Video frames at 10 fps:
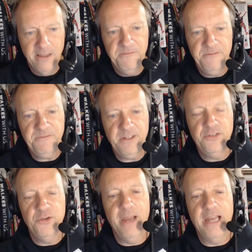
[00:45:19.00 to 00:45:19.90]

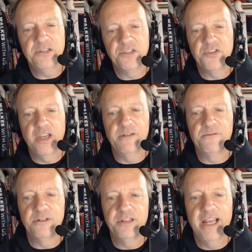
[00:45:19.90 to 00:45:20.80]
52 matches slated
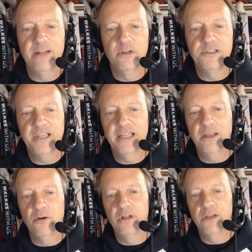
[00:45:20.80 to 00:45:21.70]
for today, and once again,
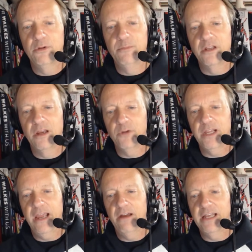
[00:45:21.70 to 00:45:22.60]
the early one, Montgomery
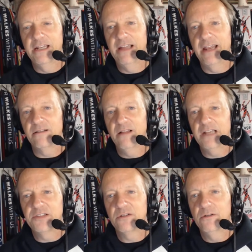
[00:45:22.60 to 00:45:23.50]
County and Atlanta
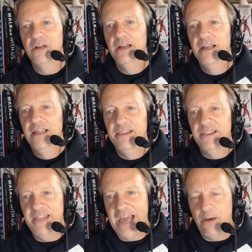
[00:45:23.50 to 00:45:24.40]
Classical.
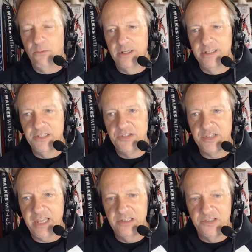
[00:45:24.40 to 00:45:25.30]
That one
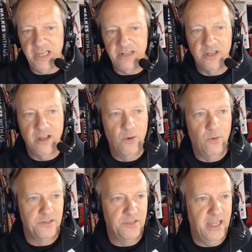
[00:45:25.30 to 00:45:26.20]
is set to go
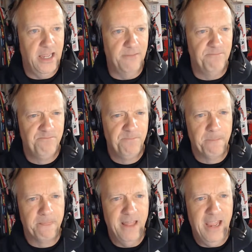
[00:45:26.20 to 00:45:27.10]
once again
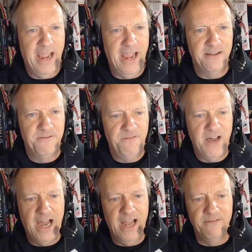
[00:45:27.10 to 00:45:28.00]
at
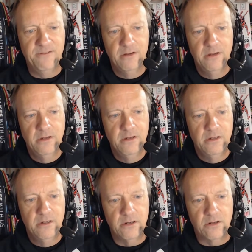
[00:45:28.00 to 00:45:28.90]
5
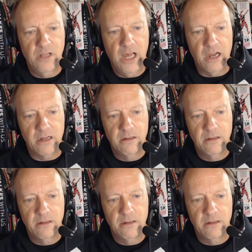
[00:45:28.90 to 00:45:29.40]
o'clock.